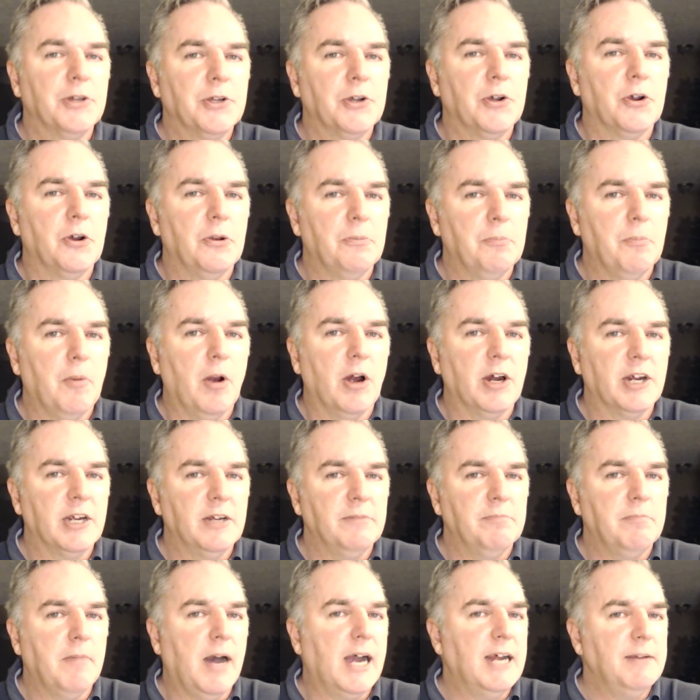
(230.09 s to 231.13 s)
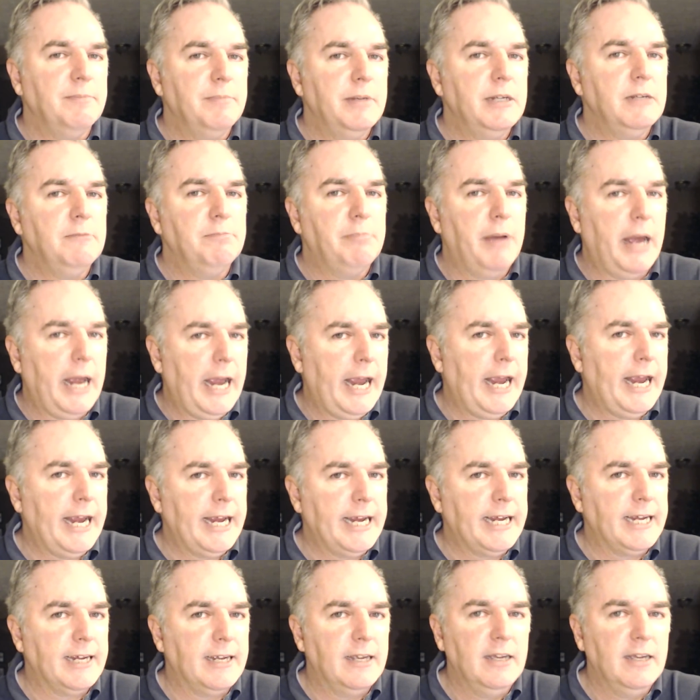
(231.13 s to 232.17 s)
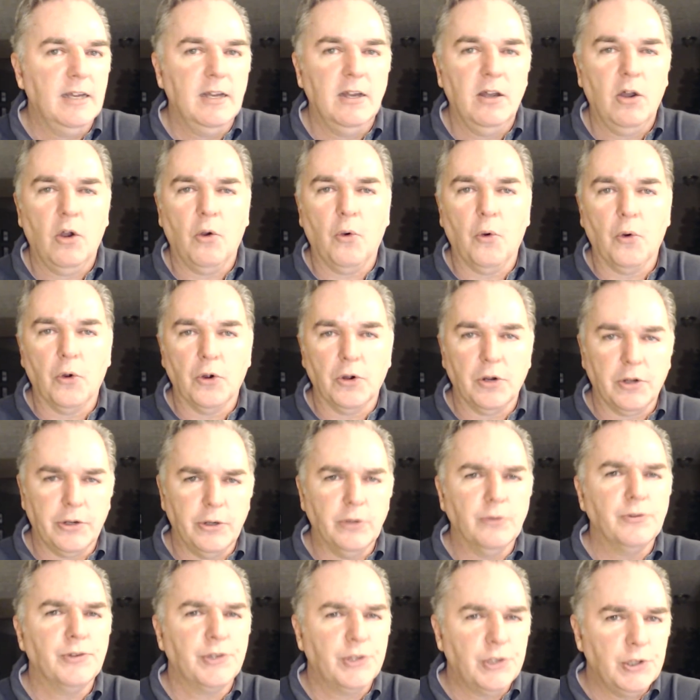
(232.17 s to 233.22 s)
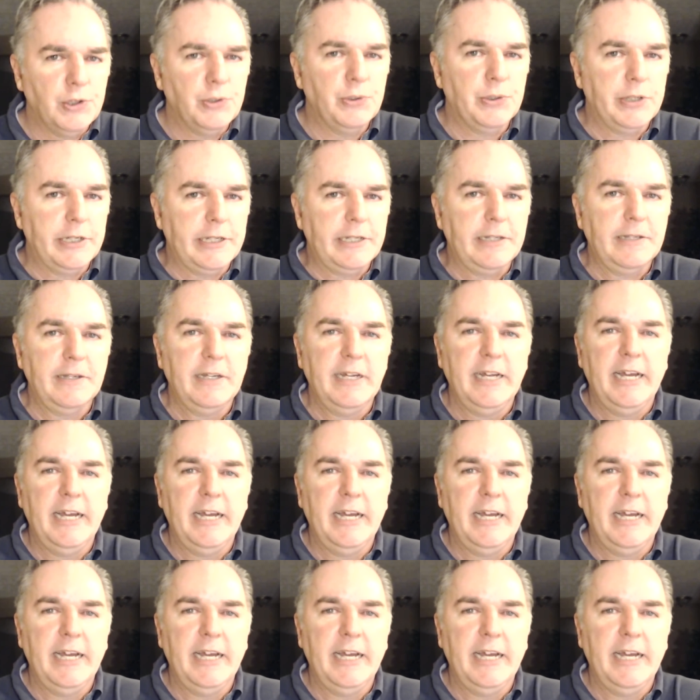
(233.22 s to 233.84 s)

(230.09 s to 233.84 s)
current market might be paying or close to it.